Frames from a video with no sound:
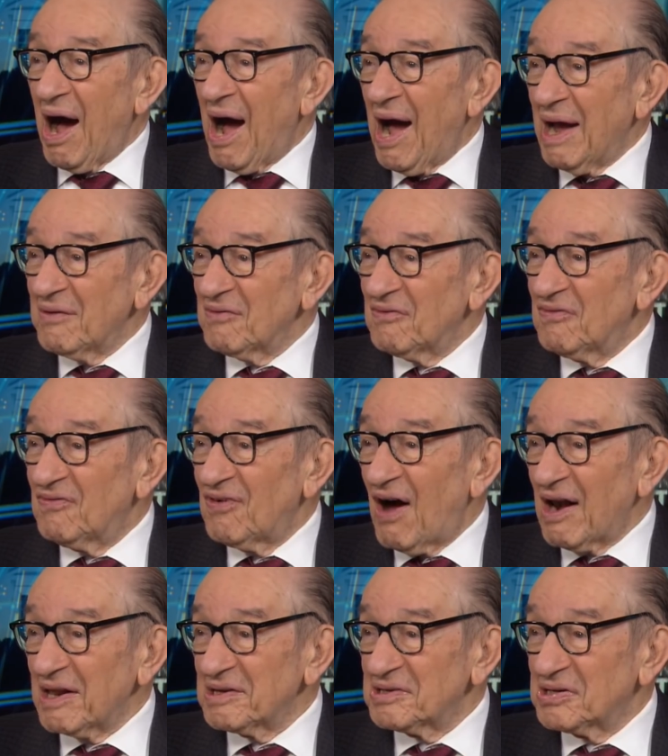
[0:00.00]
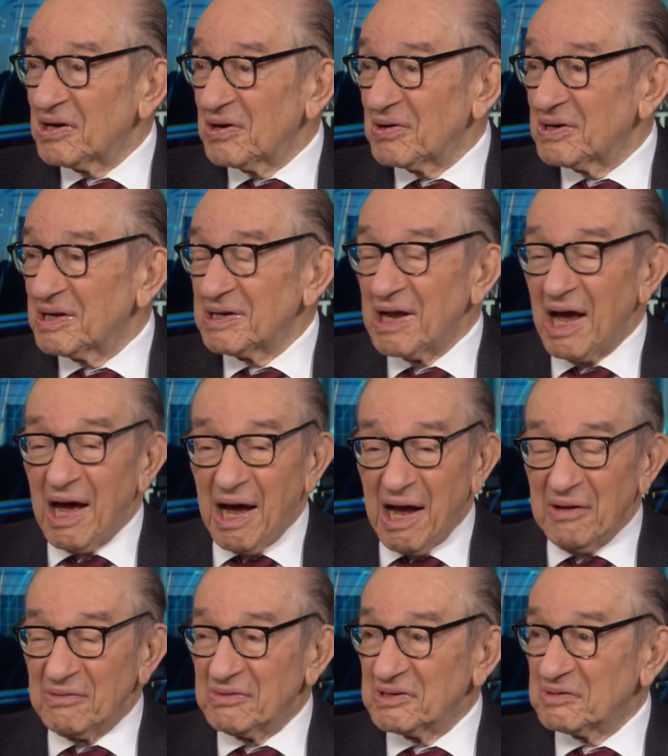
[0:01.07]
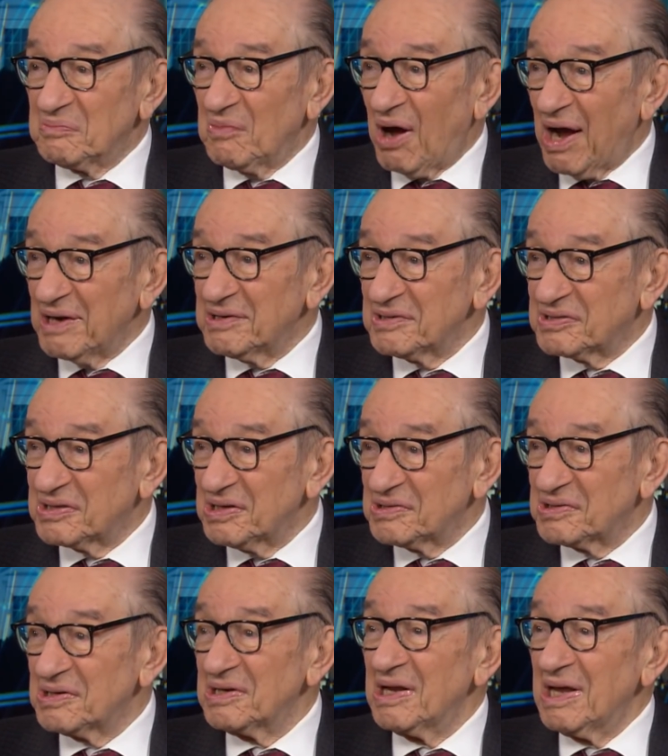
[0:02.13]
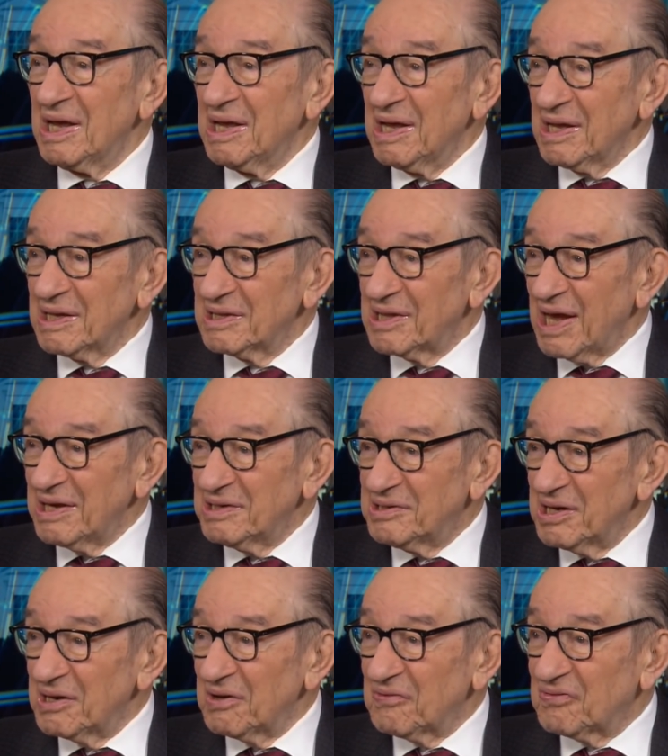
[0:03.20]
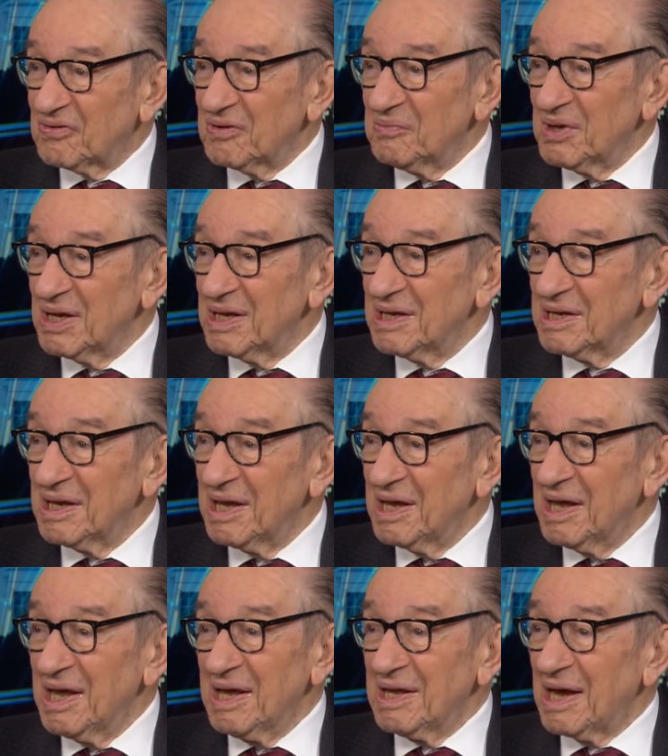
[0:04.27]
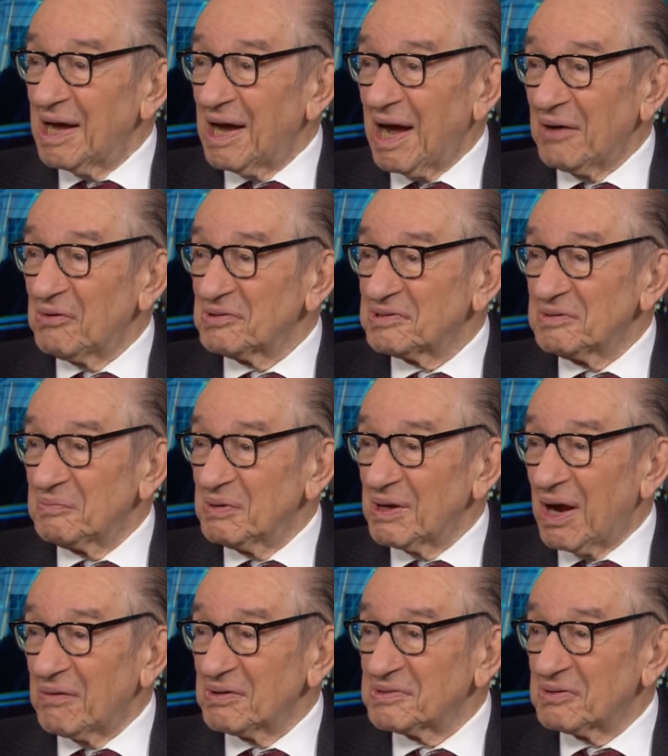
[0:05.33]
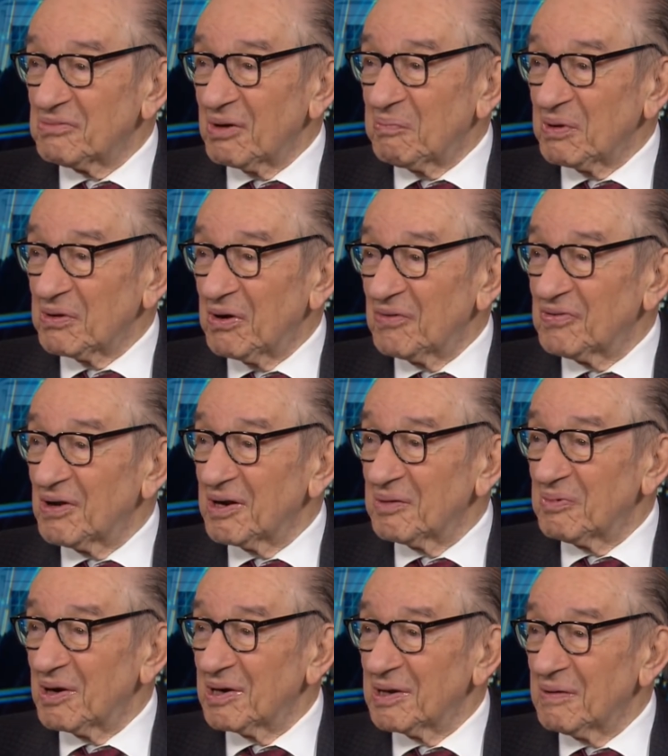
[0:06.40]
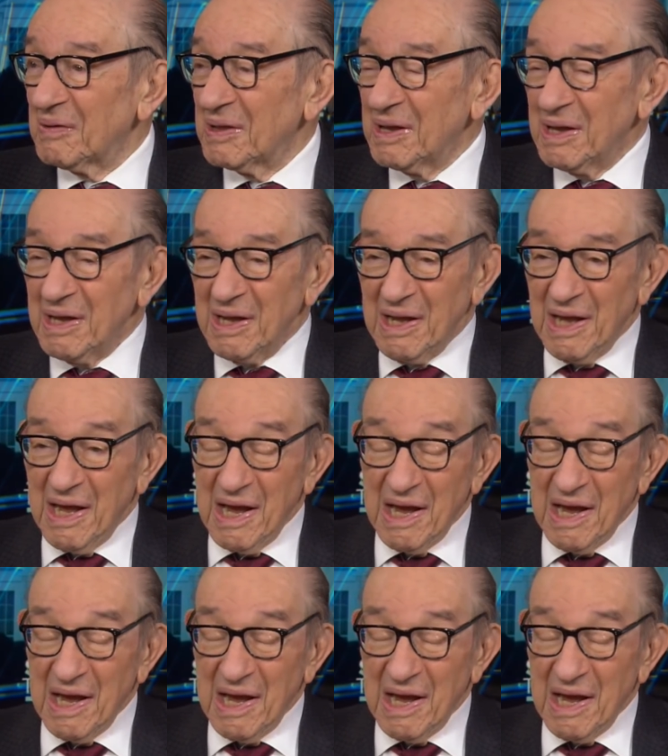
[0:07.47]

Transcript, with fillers: I volunteered it. I, it was my decision. They did it for me. I wasn't. I was yes, and we import a lot more than we